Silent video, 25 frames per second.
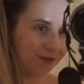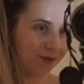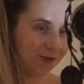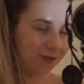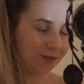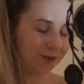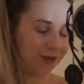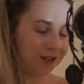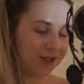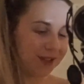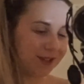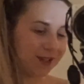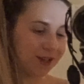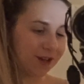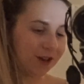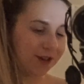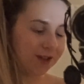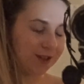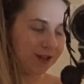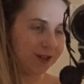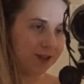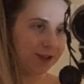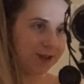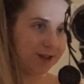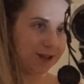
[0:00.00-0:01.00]
We're
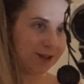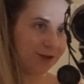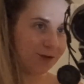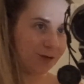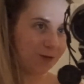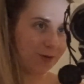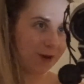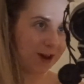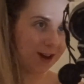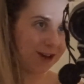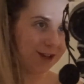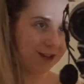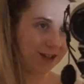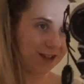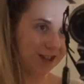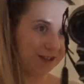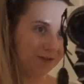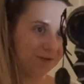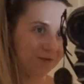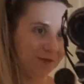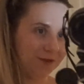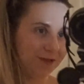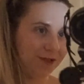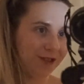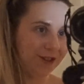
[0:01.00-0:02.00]
starting to wind
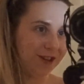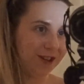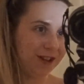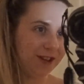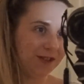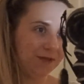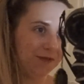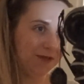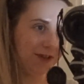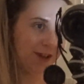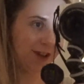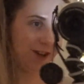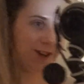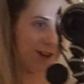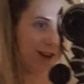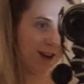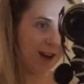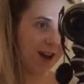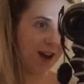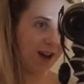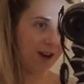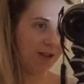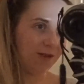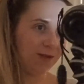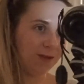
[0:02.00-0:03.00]
down for the evening
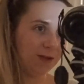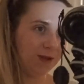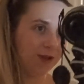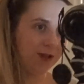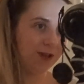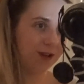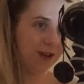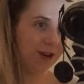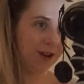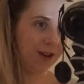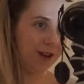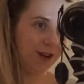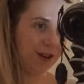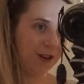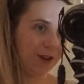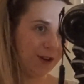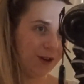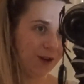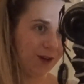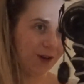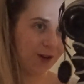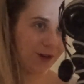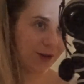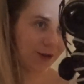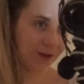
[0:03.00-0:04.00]
now, and
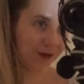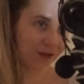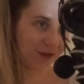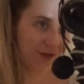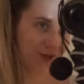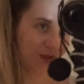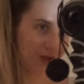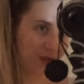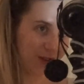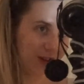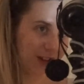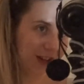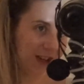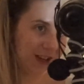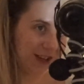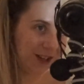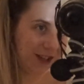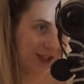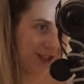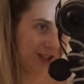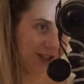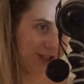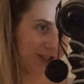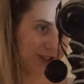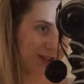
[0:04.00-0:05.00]
got
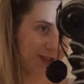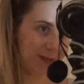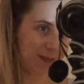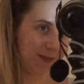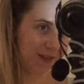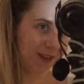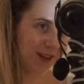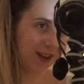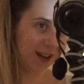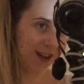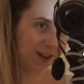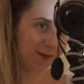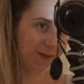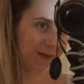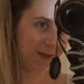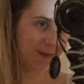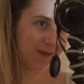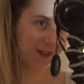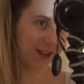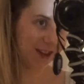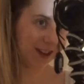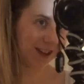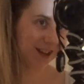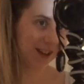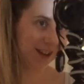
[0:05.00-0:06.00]
Indy just behind me
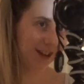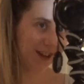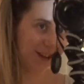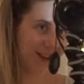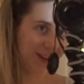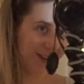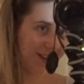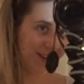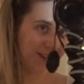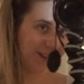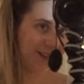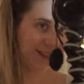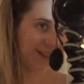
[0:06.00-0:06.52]
back here.